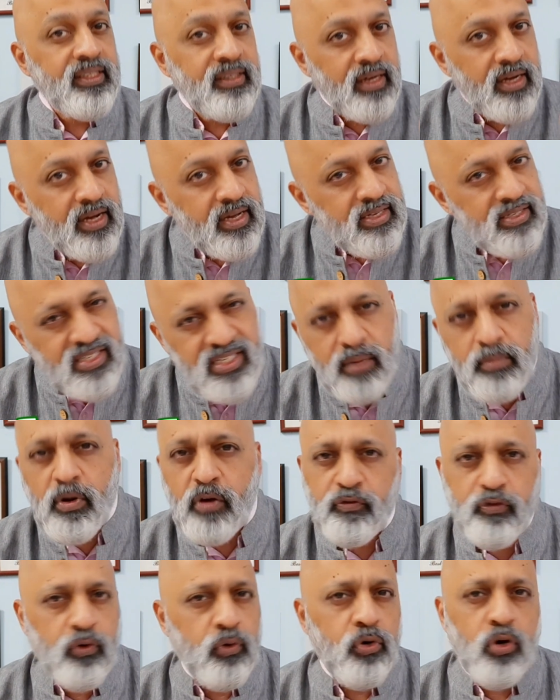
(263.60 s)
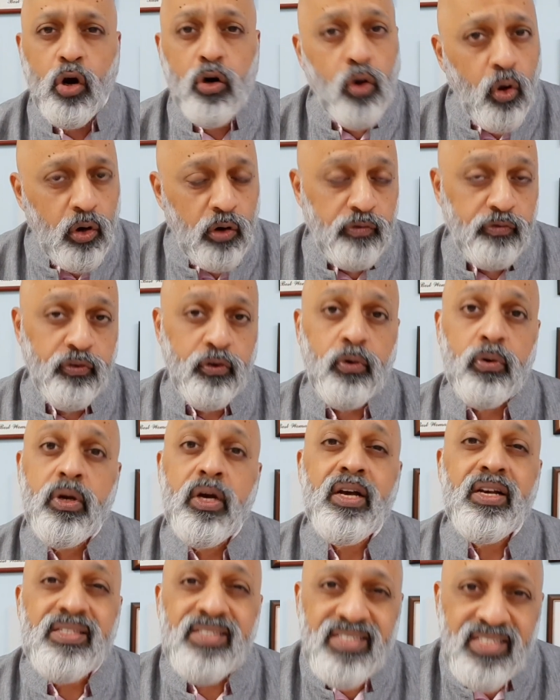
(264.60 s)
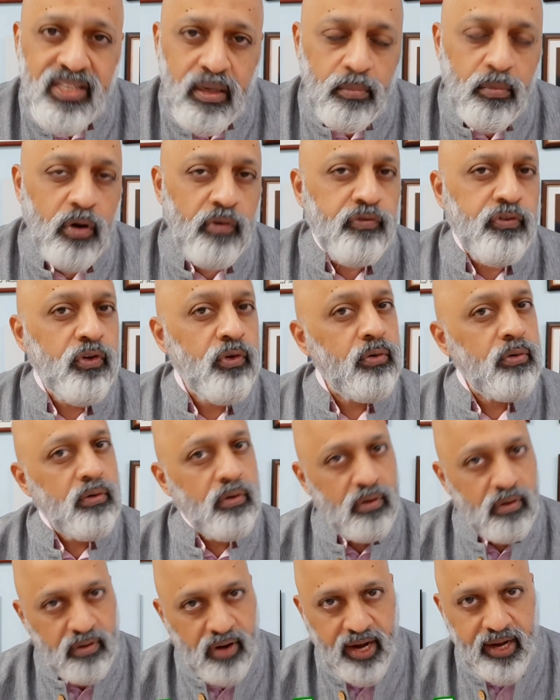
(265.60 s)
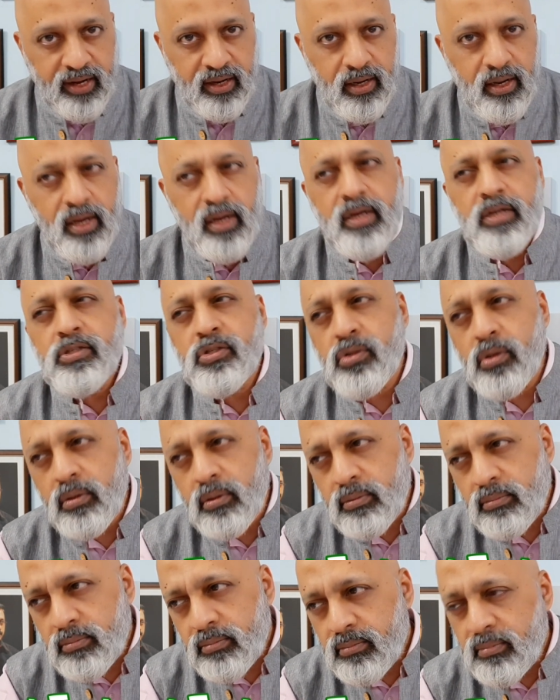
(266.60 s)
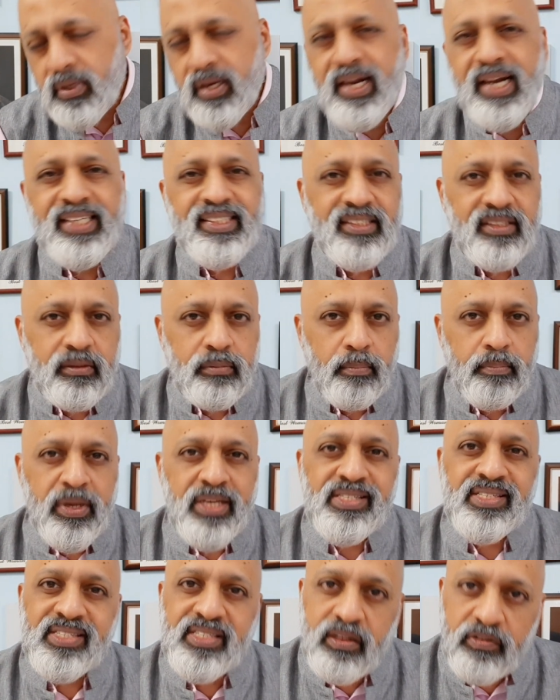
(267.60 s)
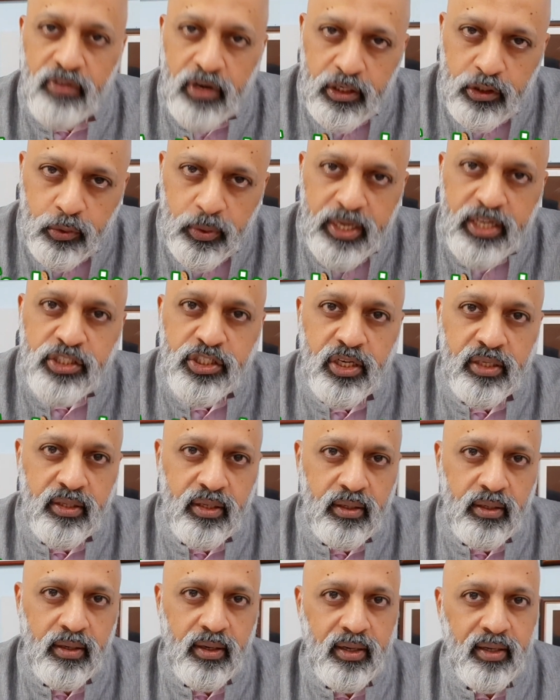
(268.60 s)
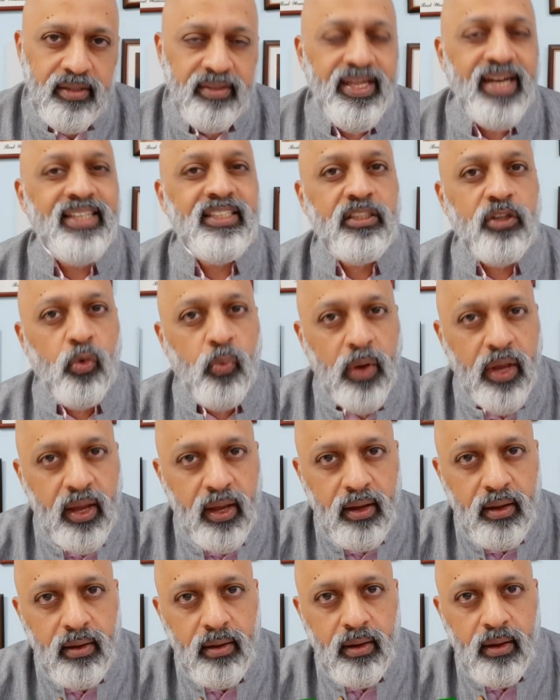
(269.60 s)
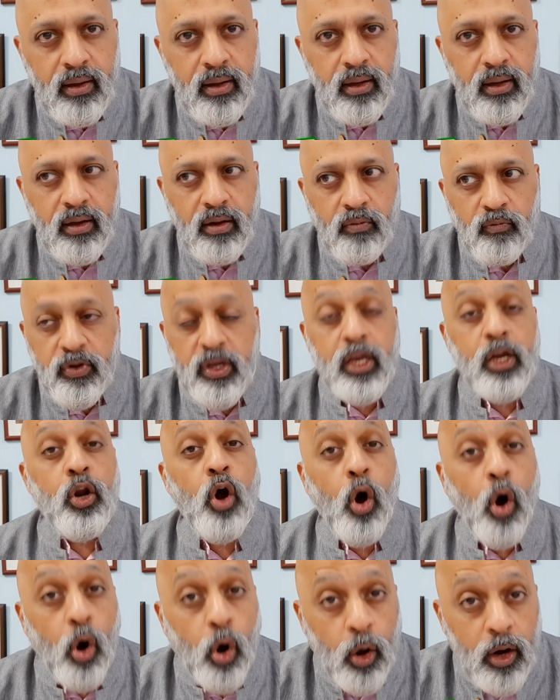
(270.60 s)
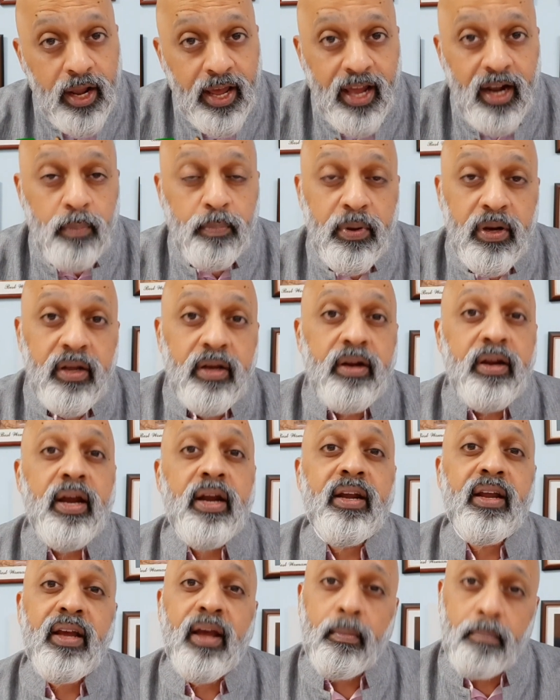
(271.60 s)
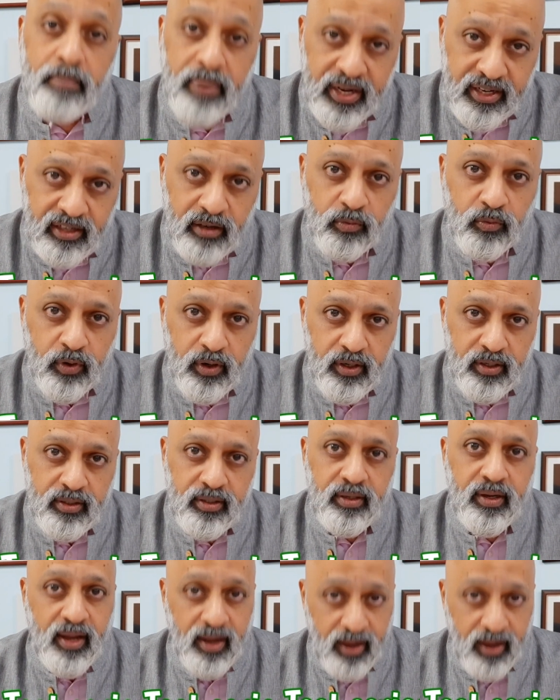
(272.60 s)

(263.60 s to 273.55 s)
that some of you, not all of you, some of you write. So let's be civil to each other. That's a way we can all help in creating a better world.